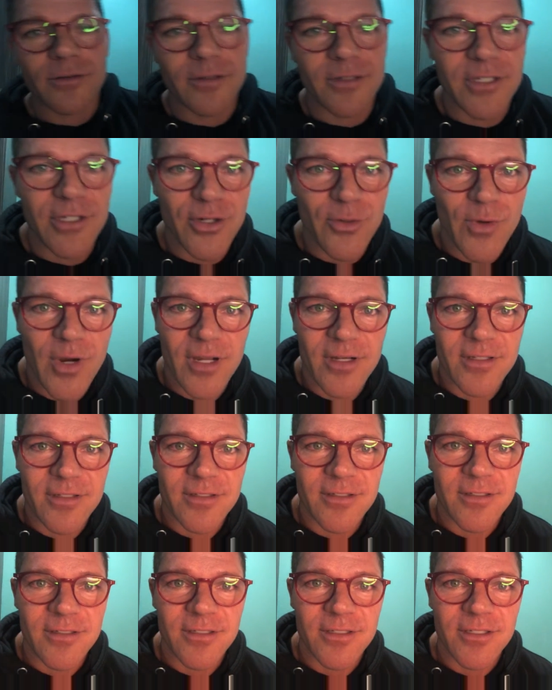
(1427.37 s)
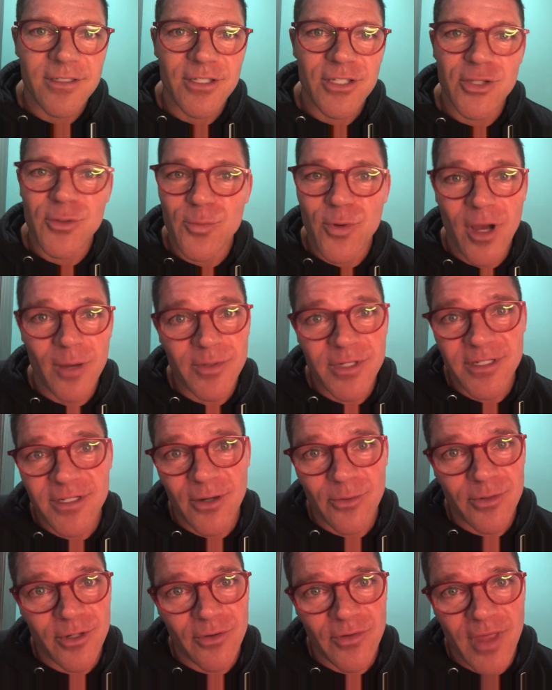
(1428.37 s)
you know what? You probably
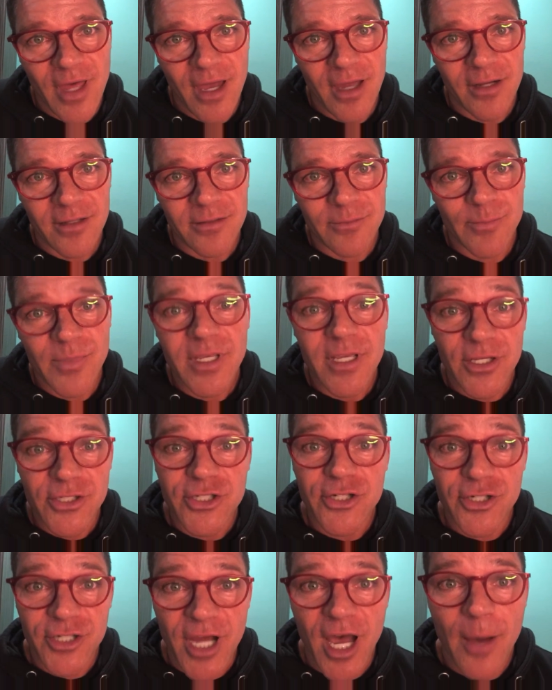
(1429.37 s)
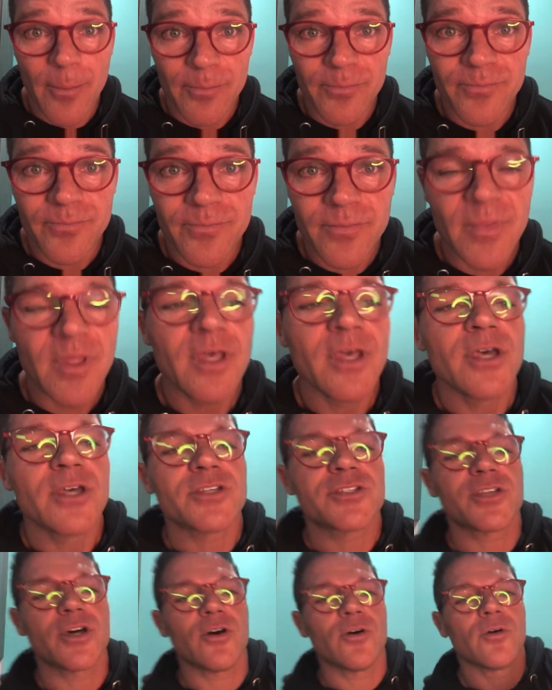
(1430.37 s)
don't know that because you're dumb.
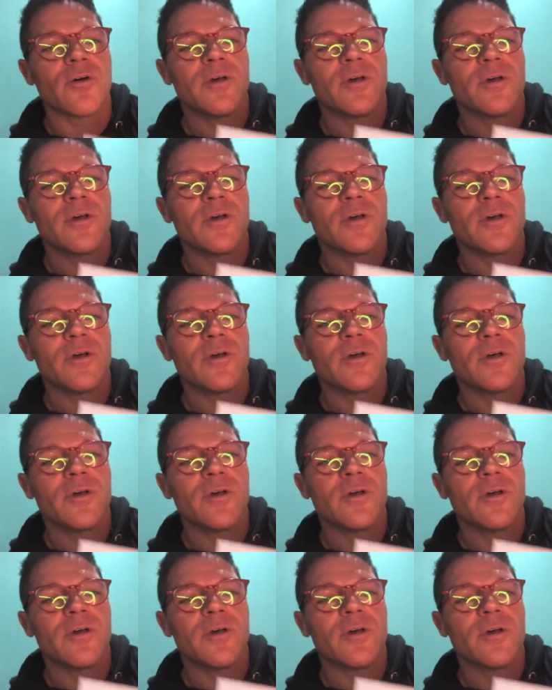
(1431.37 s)
So